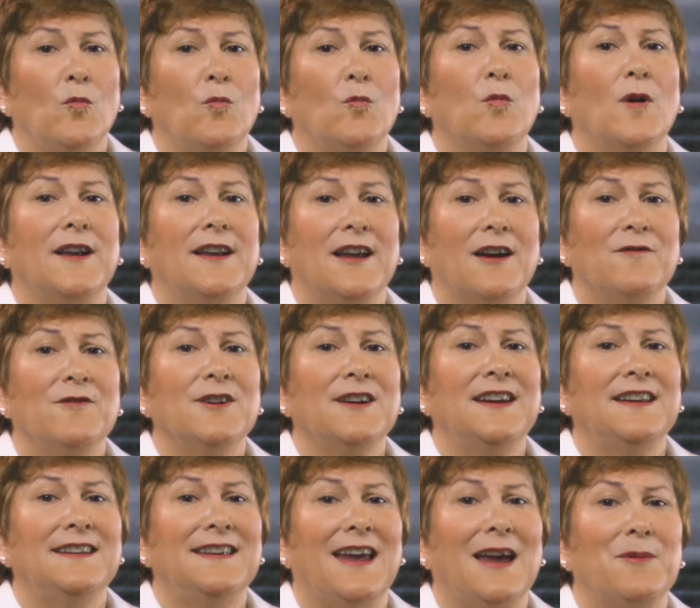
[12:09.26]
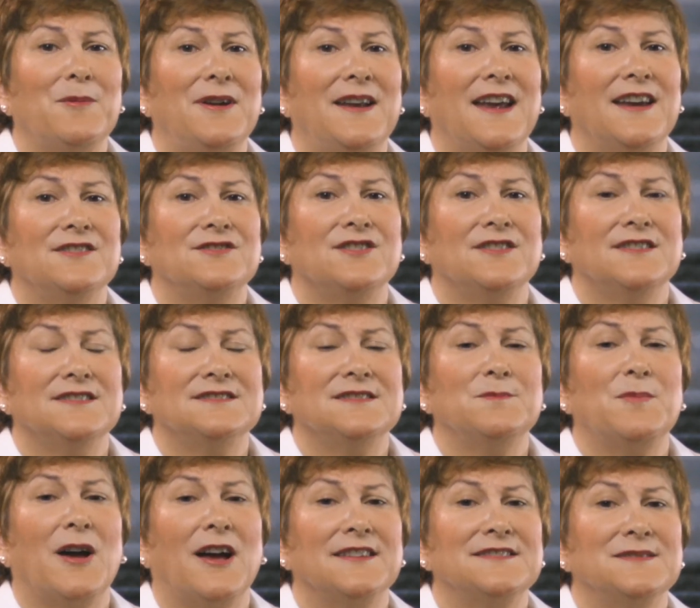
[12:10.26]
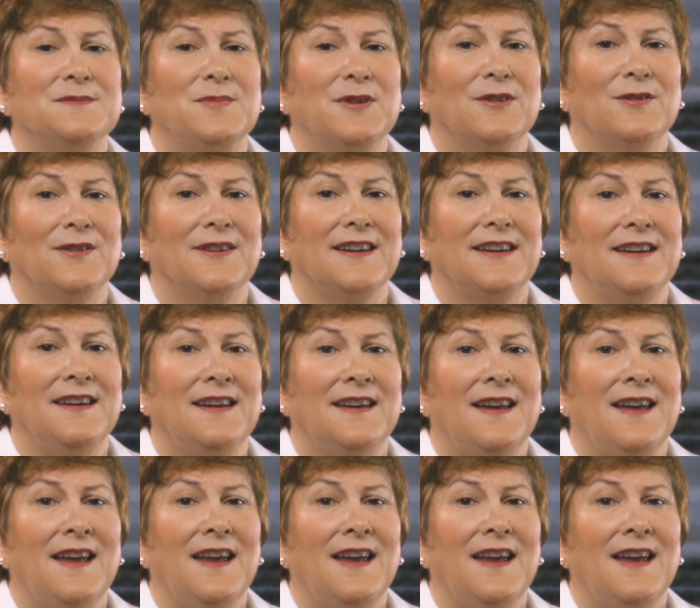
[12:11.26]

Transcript: Whenever contamination is a possibility,